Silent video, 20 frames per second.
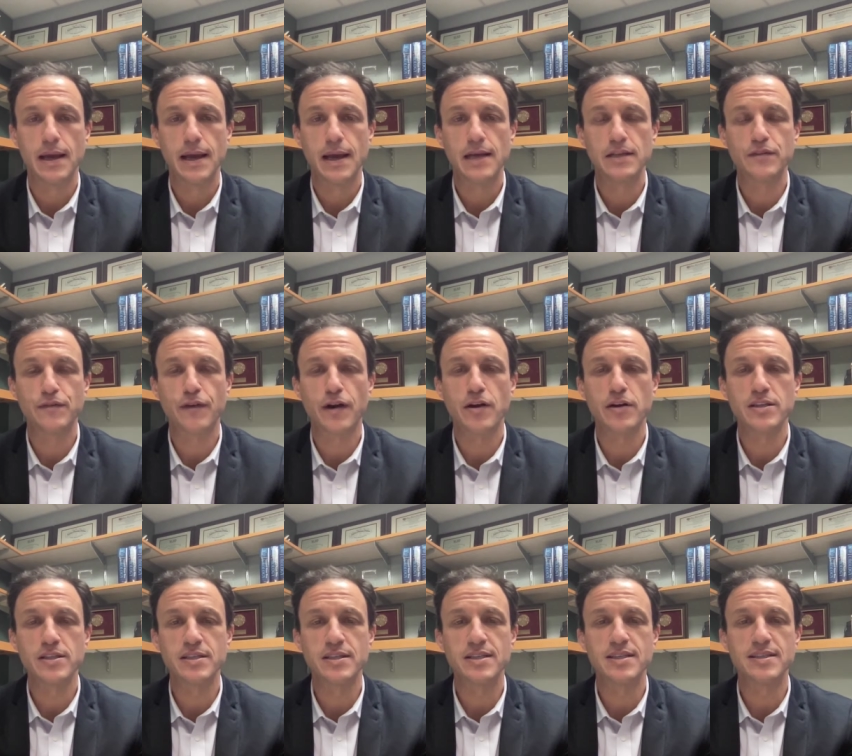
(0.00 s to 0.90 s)
As far
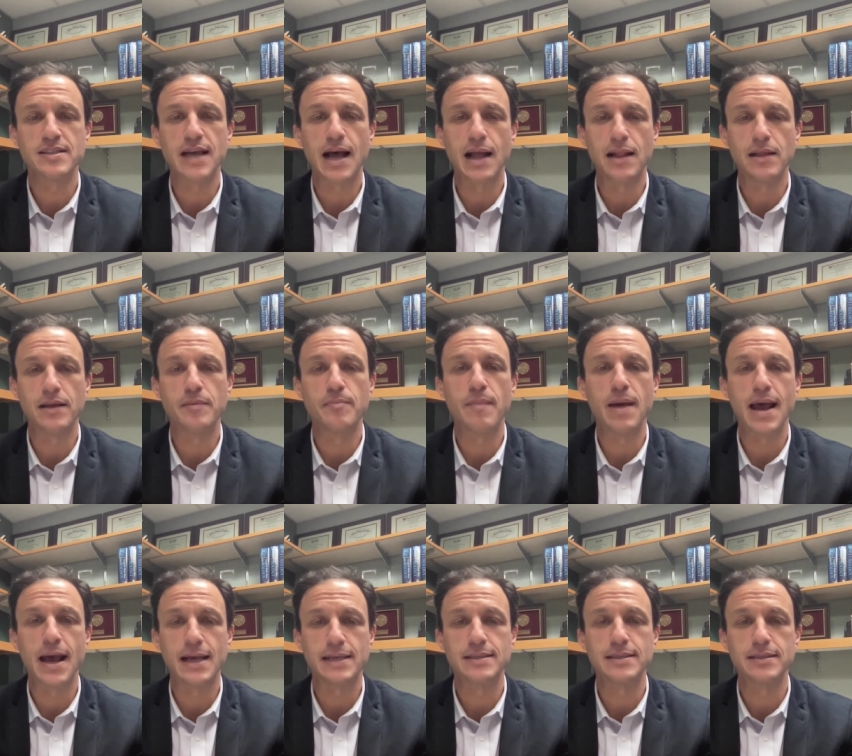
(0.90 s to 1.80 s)
as the solid
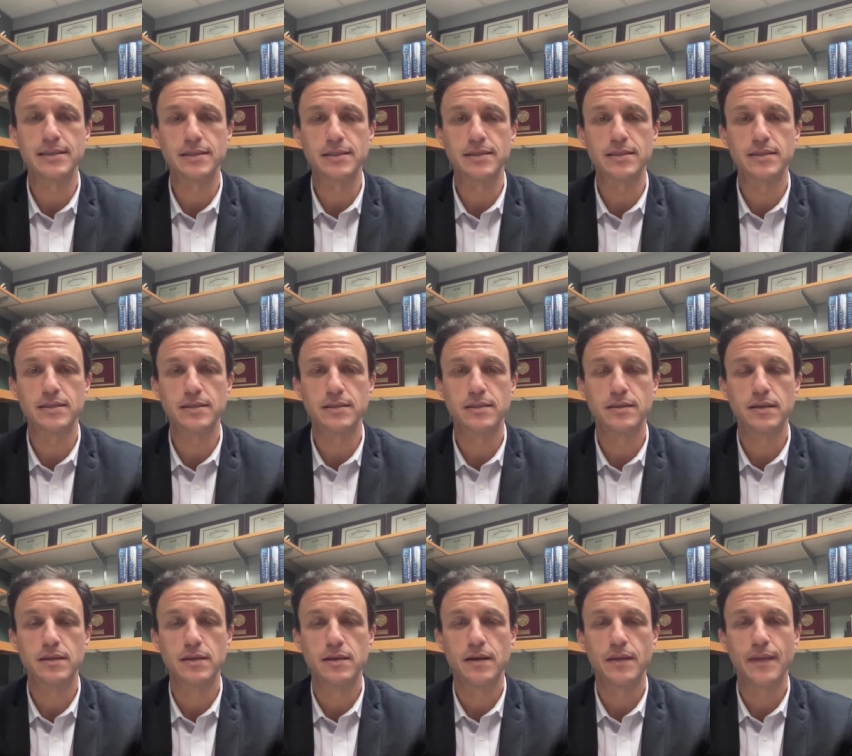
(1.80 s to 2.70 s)
masses,
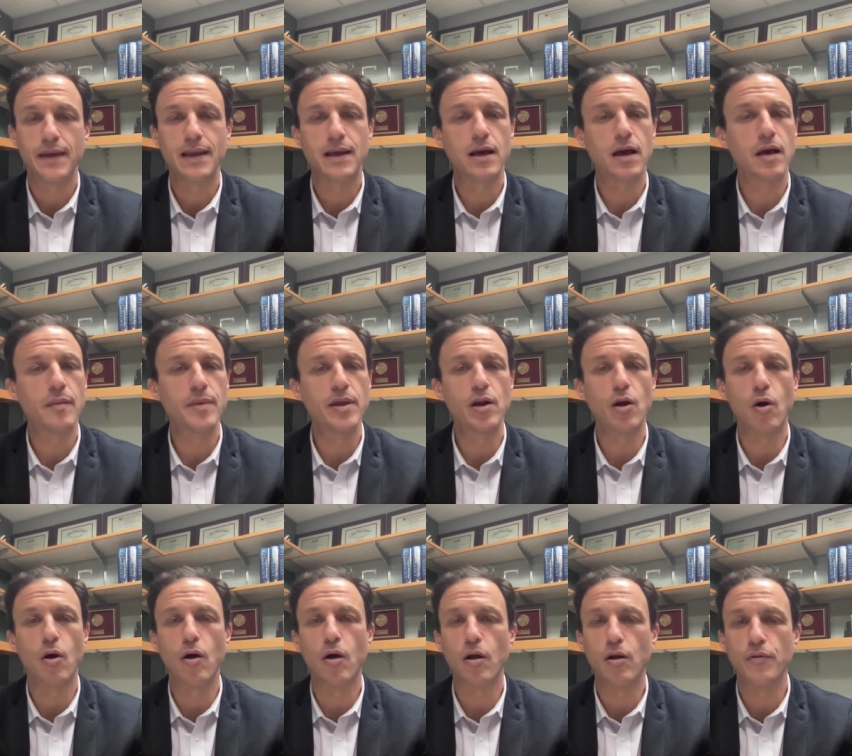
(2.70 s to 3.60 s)
they come in
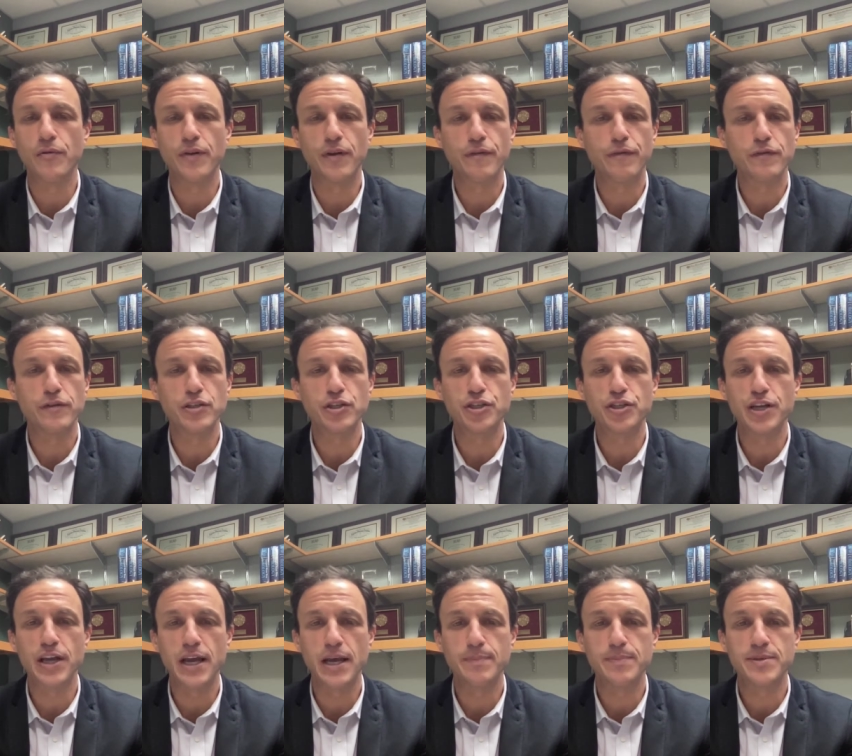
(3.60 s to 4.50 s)
all different
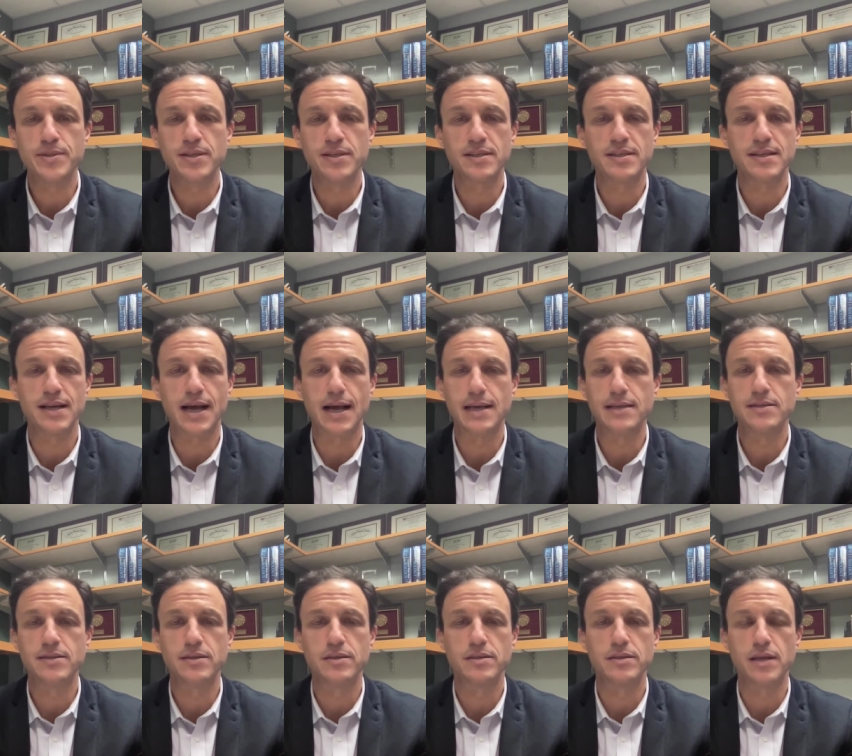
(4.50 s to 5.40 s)
shapes,
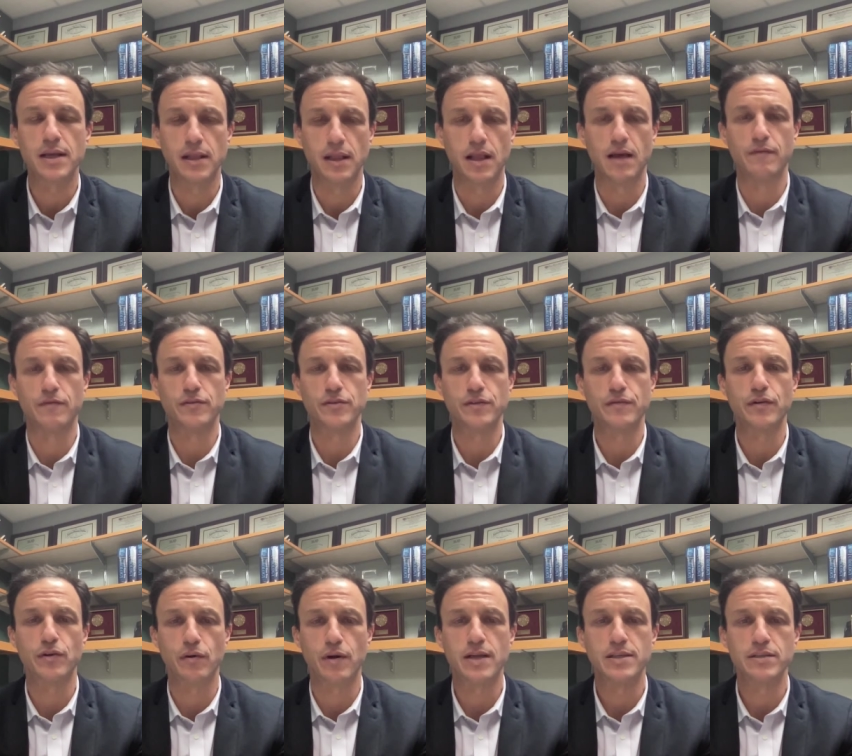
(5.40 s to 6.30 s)
sizes, and levels of
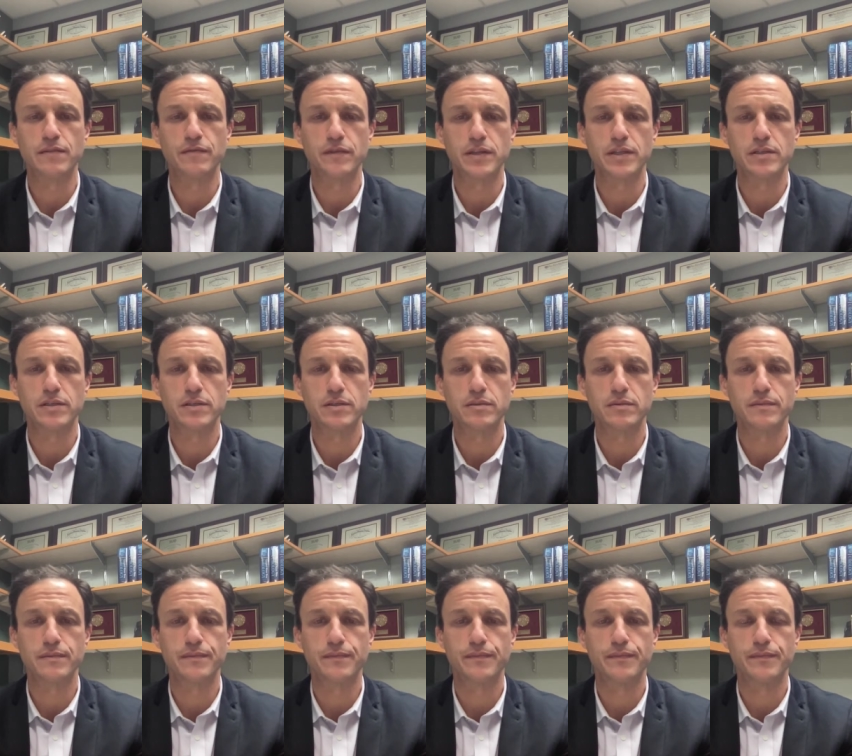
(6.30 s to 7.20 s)
aggressiveness.
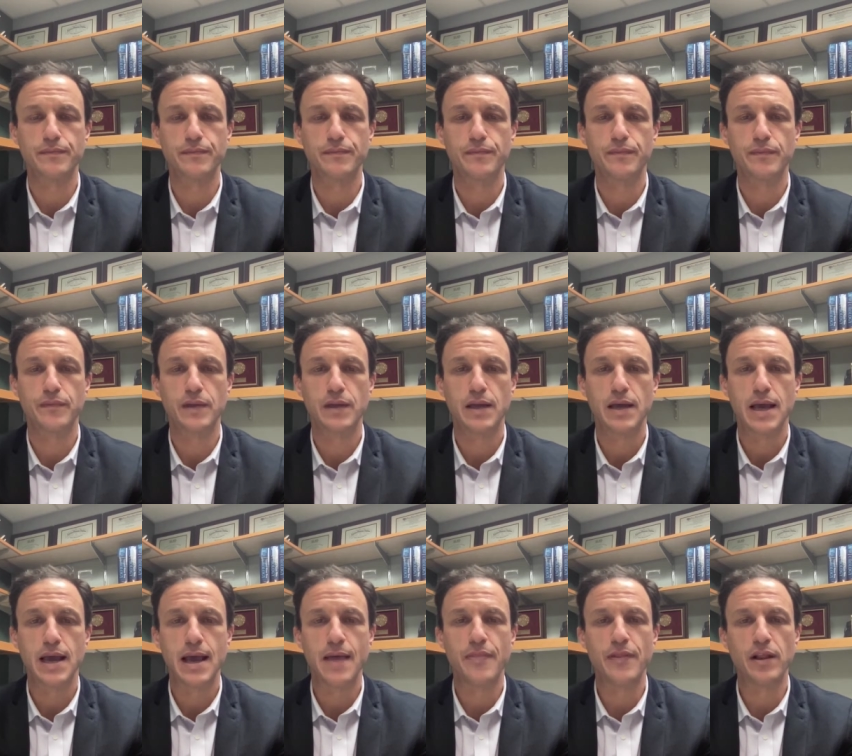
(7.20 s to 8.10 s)

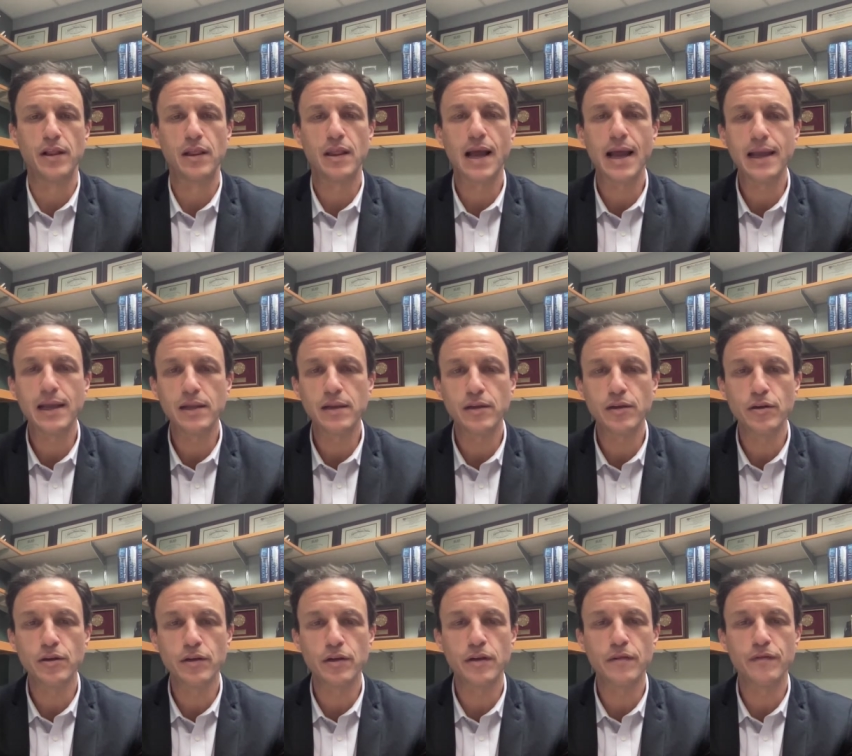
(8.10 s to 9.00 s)
And the
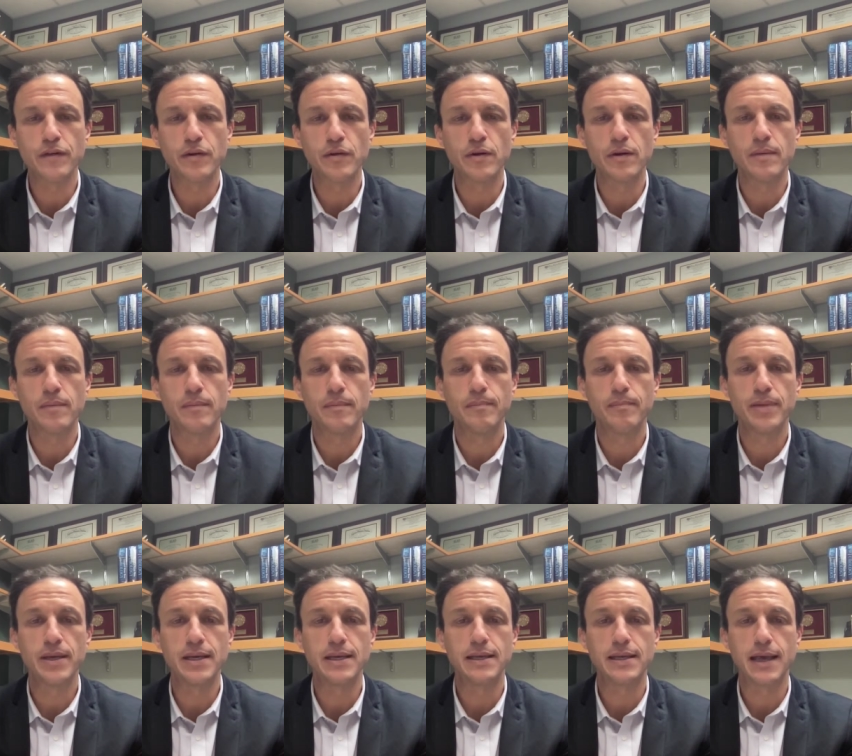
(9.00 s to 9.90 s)
likelihood of it
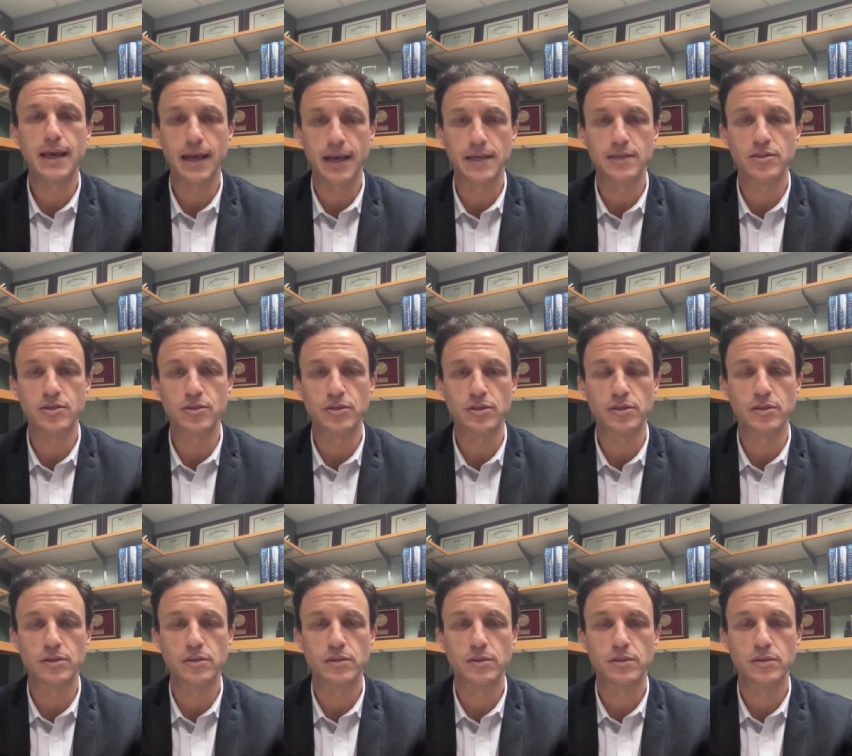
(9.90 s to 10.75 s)
being cancer